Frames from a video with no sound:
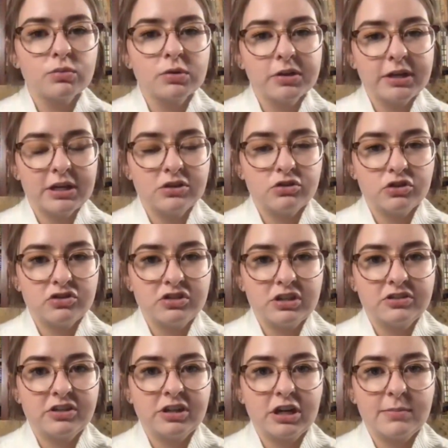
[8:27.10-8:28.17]
interesting to
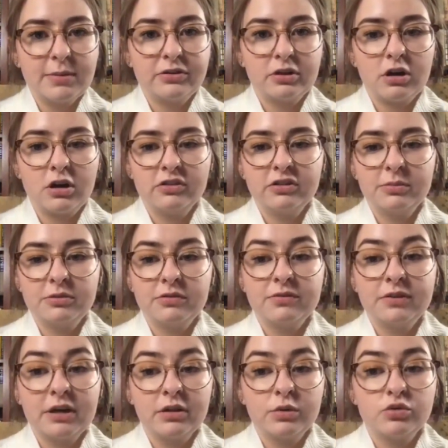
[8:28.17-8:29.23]
hear about the concept of
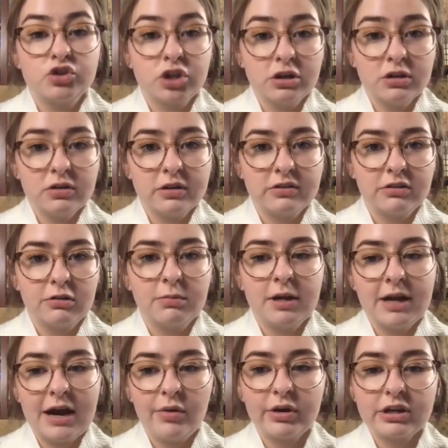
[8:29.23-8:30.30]
yellow journalism and
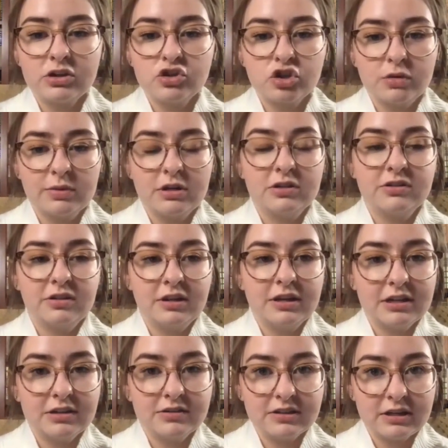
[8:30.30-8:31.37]
how it contributed to the
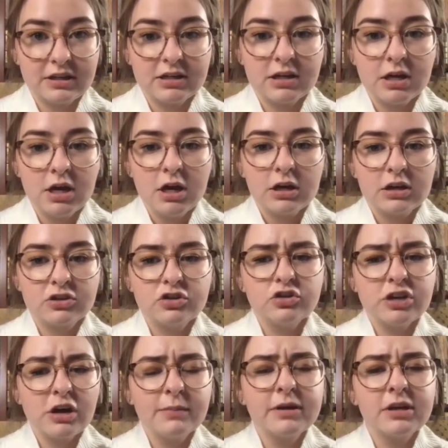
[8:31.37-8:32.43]
incident. Could you
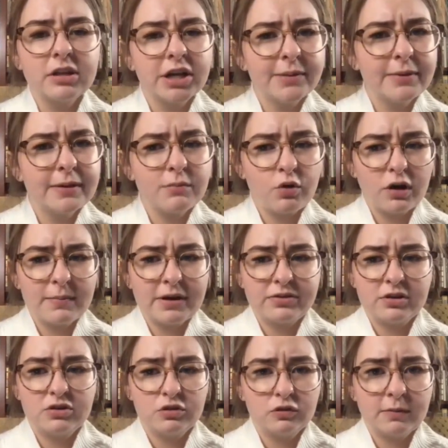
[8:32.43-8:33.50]
tell me a little bit more about the
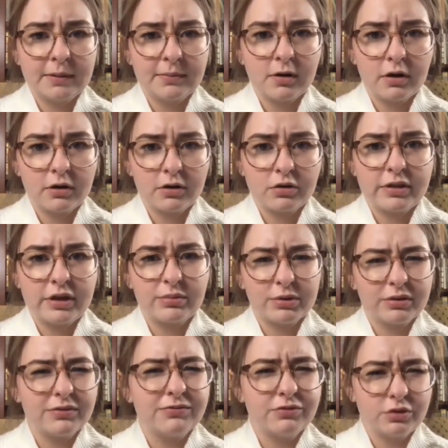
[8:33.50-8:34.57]
newspaper article that
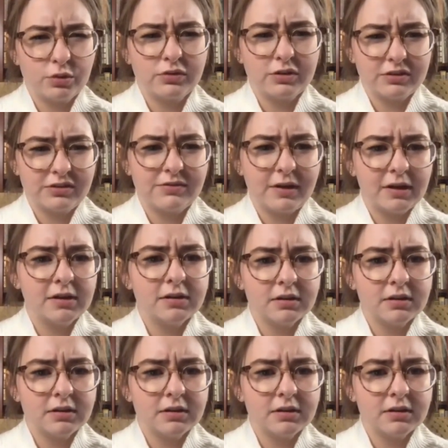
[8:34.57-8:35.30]
really fueled this event?